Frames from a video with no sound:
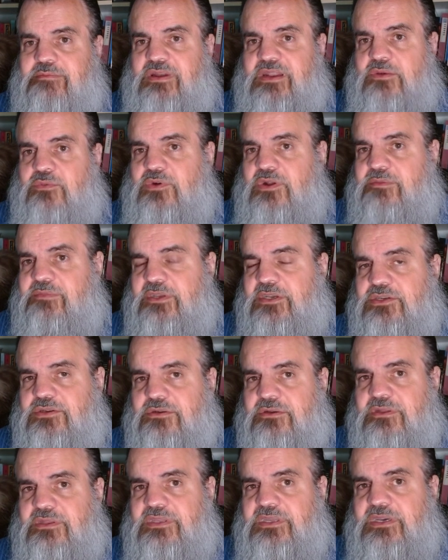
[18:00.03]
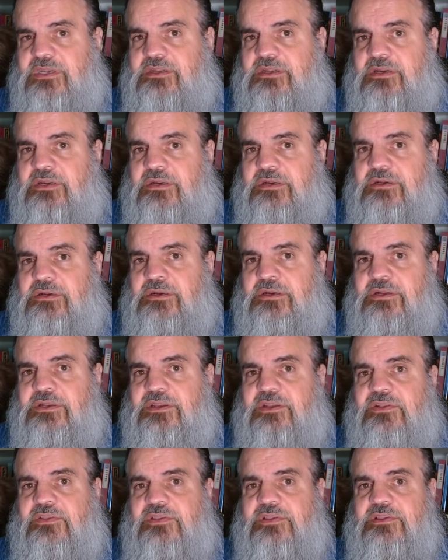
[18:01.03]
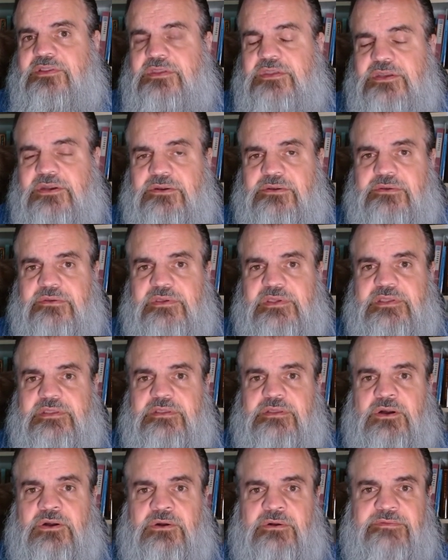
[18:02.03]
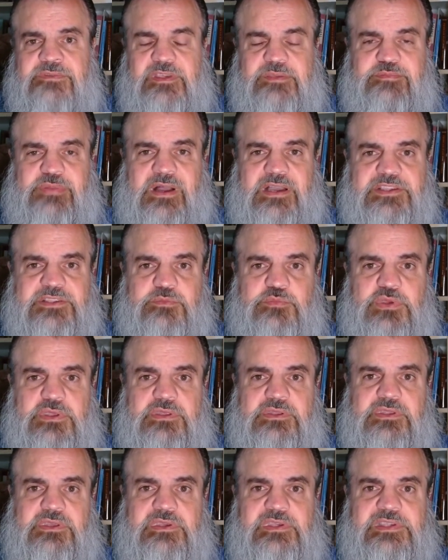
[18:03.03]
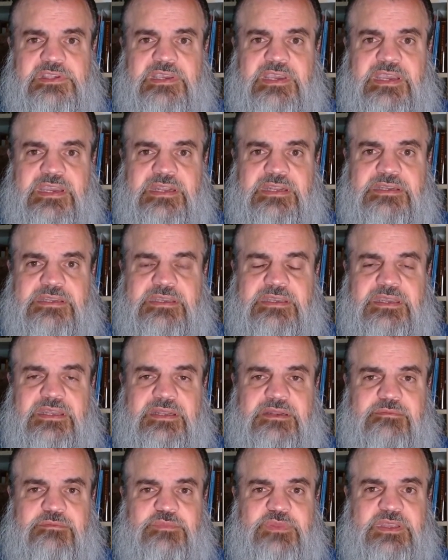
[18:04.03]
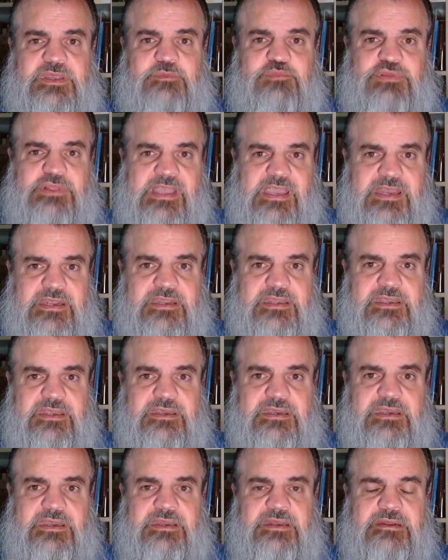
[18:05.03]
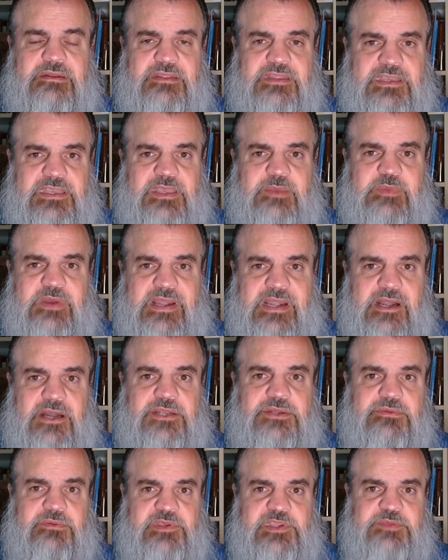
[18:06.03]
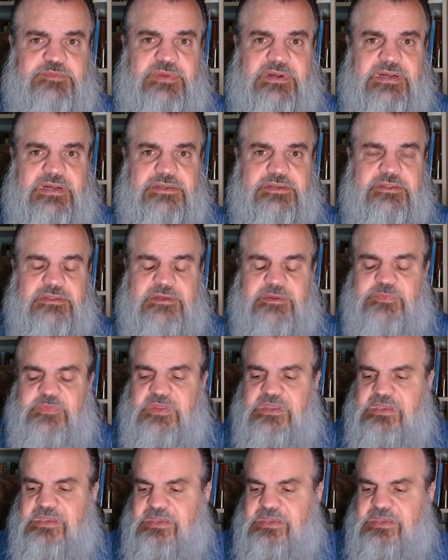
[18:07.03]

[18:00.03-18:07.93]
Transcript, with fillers: But I want to make sure that our audience knows all these possibilities and can be planning and thinking about how to respond to them.